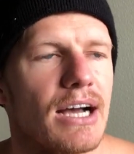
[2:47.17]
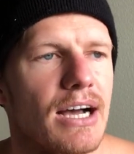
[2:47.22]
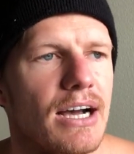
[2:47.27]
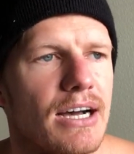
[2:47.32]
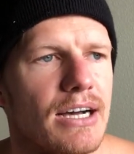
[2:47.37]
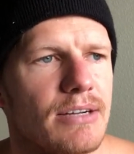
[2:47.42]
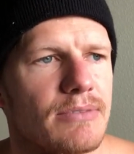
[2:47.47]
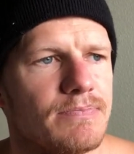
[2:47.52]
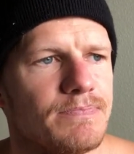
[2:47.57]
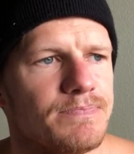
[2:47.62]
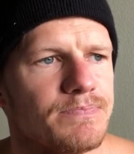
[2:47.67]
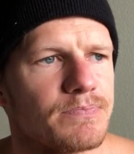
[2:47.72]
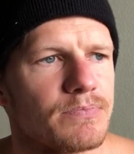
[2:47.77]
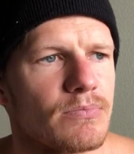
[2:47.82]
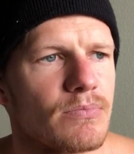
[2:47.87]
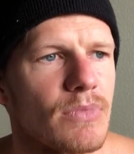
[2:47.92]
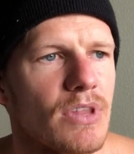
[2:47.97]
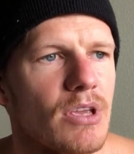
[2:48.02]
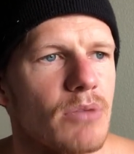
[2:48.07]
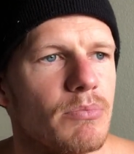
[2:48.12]
Um,
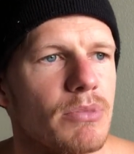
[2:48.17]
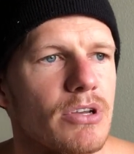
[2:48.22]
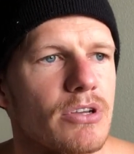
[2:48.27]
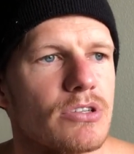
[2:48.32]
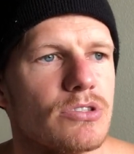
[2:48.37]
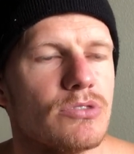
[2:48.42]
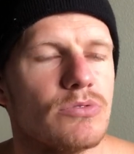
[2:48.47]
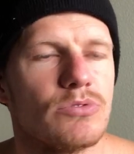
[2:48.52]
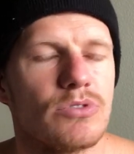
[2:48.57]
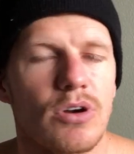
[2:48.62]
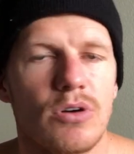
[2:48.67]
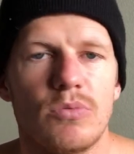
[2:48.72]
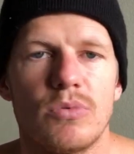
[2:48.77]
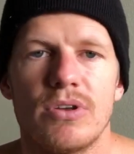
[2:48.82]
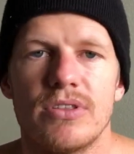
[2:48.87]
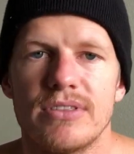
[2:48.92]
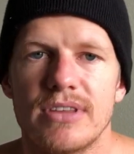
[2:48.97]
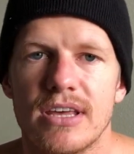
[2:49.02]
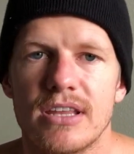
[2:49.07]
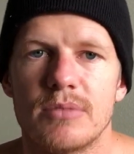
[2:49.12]
because you don't
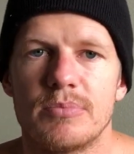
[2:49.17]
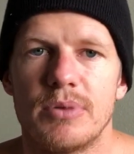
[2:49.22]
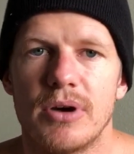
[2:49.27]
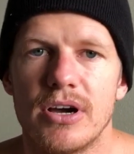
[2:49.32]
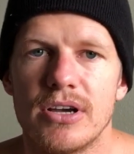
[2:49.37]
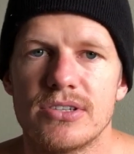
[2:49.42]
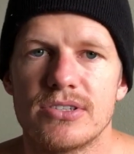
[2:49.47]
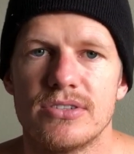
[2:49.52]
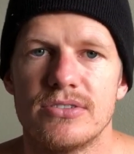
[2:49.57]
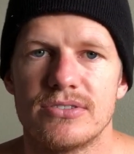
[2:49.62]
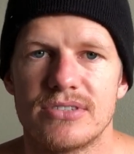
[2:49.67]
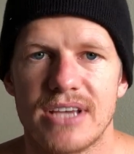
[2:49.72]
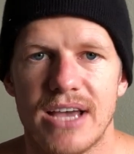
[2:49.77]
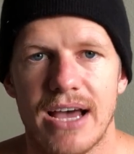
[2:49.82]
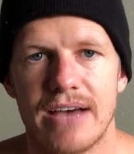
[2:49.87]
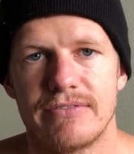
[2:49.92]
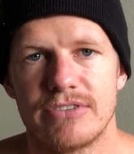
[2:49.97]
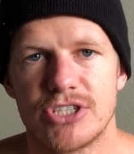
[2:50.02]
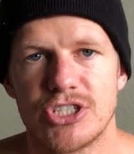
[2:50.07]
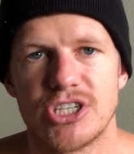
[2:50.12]
want the other person to
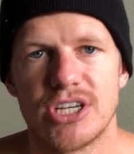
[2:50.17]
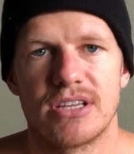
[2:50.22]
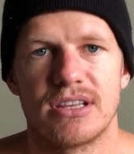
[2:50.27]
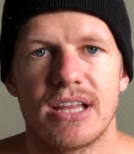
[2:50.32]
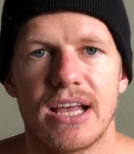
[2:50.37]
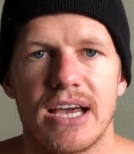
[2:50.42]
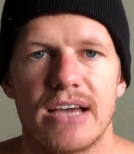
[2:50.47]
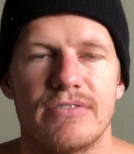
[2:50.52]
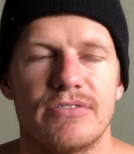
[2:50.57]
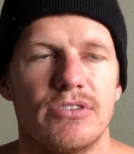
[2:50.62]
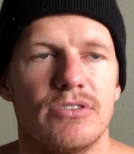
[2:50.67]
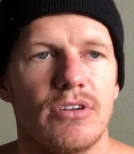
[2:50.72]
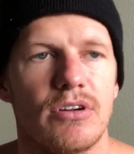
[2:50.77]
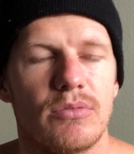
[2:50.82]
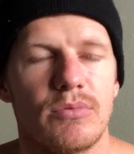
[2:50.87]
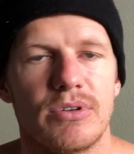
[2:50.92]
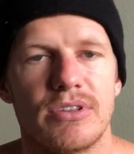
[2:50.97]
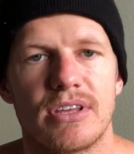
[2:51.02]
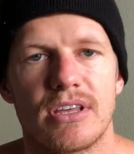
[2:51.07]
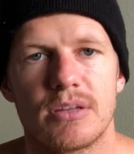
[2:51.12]
have a shit life. You
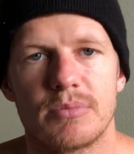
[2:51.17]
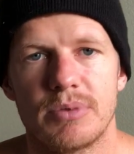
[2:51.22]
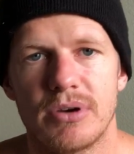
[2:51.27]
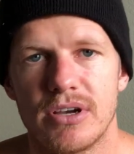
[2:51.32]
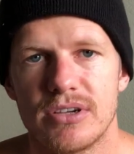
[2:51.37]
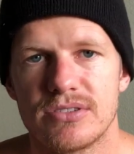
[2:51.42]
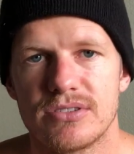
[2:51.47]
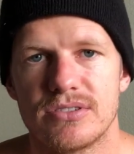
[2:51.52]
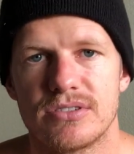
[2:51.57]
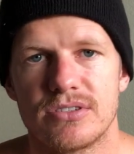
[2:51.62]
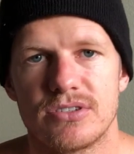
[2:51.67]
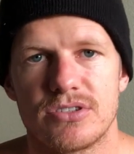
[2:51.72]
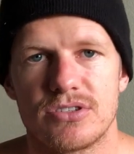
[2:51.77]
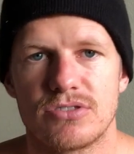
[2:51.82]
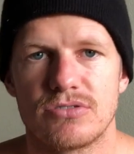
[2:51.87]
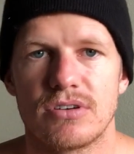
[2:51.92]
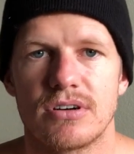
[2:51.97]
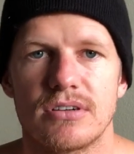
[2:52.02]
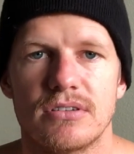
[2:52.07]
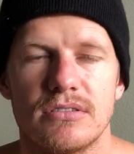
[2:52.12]
don't want the other person to
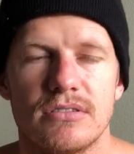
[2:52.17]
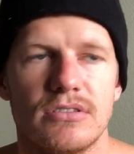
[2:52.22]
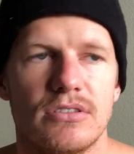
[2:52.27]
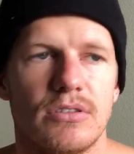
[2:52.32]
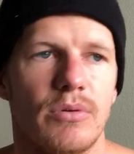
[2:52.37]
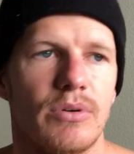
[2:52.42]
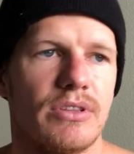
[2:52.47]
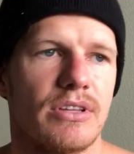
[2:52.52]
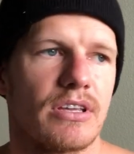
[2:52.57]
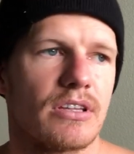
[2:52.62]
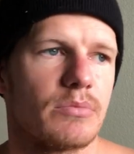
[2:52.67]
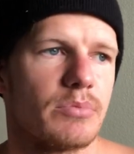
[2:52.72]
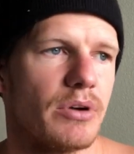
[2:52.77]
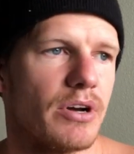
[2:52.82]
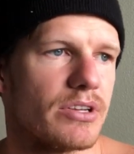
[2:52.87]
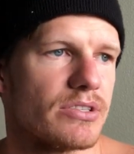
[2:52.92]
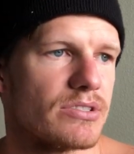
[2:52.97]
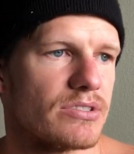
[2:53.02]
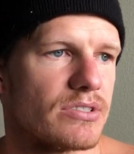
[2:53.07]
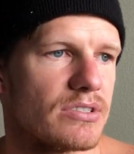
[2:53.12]
struggle. You want the other
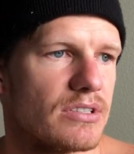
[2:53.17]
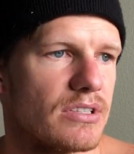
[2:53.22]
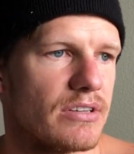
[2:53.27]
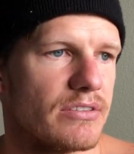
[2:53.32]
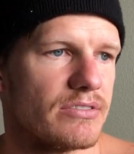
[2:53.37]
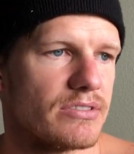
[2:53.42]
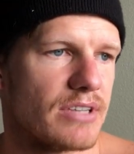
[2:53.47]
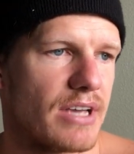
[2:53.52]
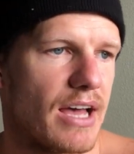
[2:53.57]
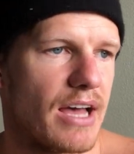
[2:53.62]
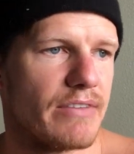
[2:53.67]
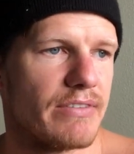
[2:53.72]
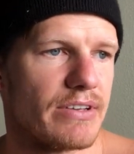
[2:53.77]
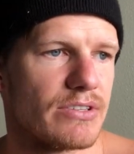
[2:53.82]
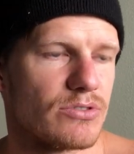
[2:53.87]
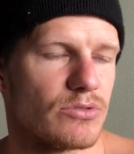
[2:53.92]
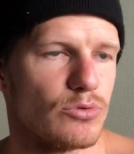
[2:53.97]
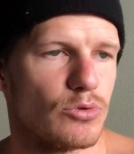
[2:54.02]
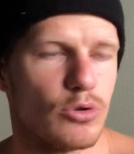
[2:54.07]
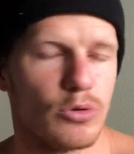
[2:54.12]
person to live, to have
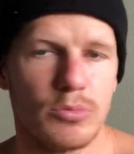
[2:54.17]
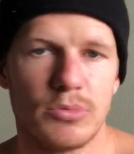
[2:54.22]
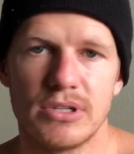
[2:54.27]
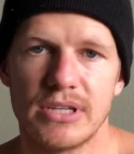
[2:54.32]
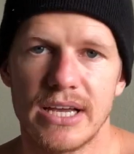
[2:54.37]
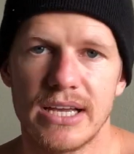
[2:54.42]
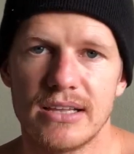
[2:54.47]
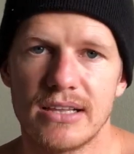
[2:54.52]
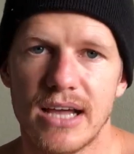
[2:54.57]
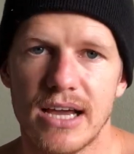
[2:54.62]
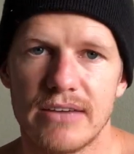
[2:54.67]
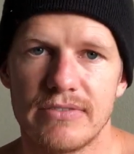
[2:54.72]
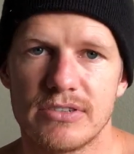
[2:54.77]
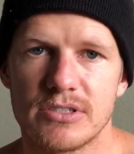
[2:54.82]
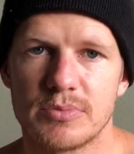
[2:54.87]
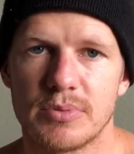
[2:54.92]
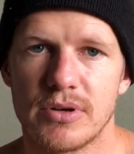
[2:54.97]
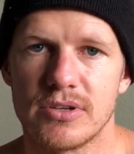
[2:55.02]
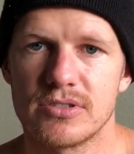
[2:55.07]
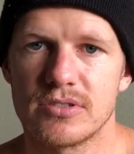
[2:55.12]
as normal a life
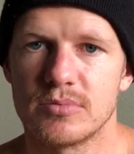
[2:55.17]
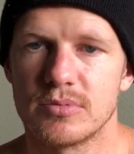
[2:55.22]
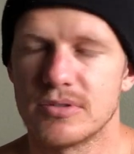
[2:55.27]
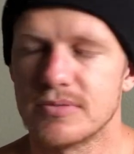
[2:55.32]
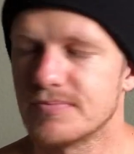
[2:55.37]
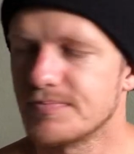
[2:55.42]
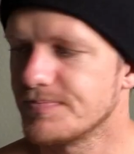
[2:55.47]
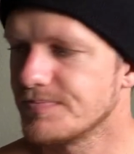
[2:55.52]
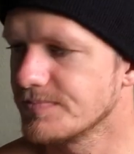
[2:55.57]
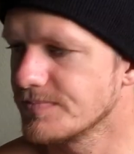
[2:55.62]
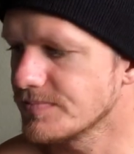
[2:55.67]
as possible.